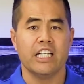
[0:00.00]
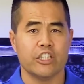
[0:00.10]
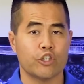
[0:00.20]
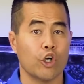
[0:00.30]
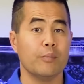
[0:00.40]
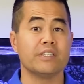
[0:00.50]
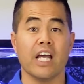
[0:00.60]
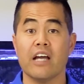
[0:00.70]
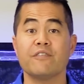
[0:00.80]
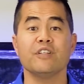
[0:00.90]
determines
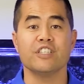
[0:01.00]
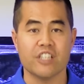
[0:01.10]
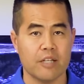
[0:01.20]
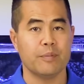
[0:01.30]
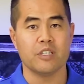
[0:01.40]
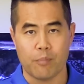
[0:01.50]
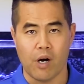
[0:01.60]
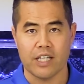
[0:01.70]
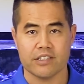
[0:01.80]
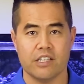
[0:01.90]
every step in the
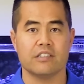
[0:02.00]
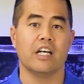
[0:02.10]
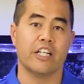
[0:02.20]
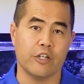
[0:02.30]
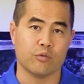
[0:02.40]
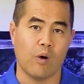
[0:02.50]
process and here's